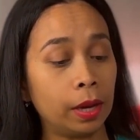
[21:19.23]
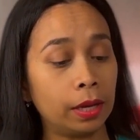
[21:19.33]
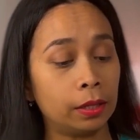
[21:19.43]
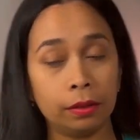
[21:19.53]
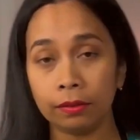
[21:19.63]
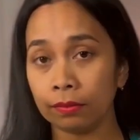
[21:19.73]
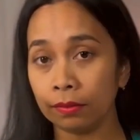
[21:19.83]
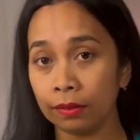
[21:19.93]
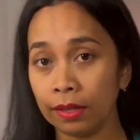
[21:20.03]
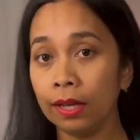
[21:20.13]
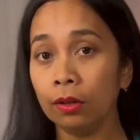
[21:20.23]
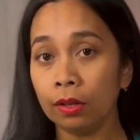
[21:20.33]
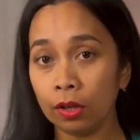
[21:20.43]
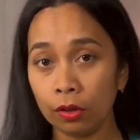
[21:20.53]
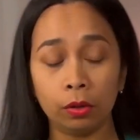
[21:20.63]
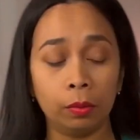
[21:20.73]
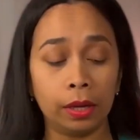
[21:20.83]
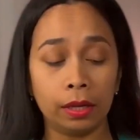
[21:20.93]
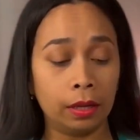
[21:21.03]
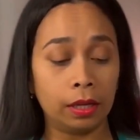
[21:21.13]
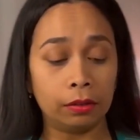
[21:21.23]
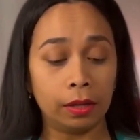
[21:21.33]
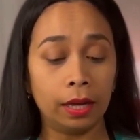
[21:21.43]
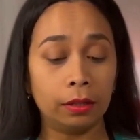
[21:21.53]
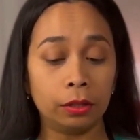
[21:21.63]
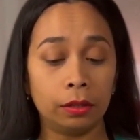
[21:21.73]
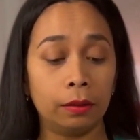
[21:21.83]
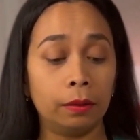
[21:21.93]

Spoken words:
make. And you can also make it in advance.